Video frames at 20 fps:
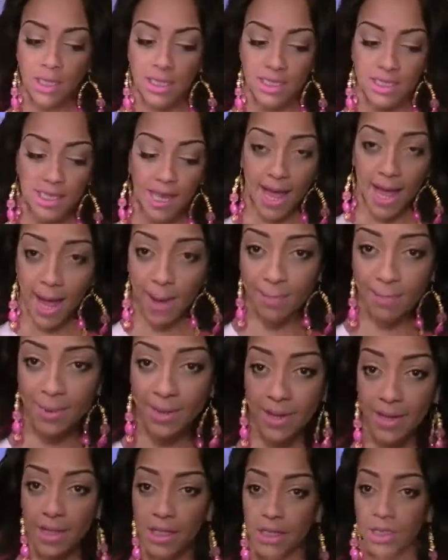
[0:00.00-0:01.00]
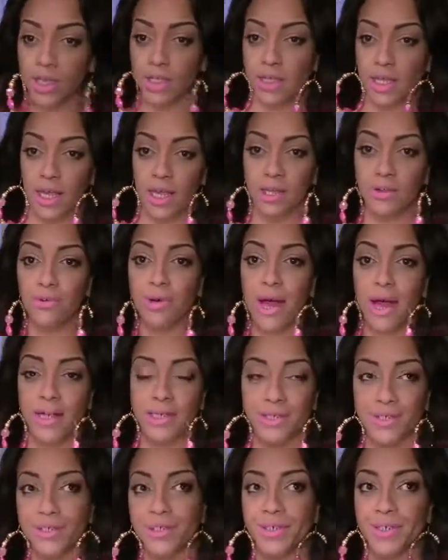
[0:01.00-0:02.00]
this hot pink look, and you
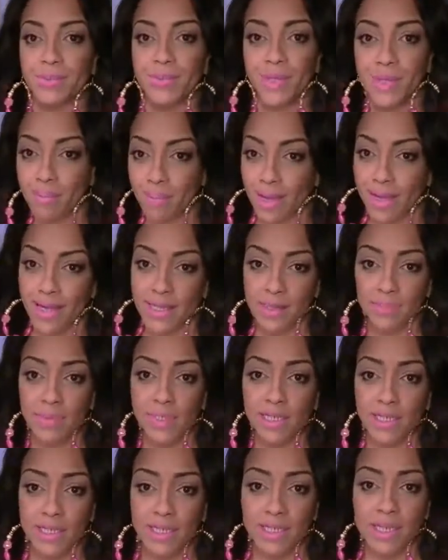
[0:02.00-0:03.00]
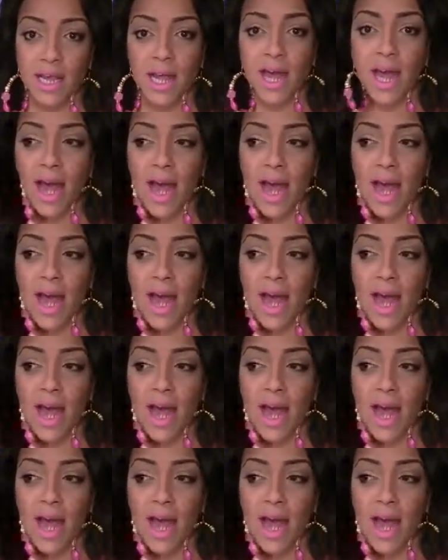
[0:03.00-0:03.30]
guys are going to be amazed because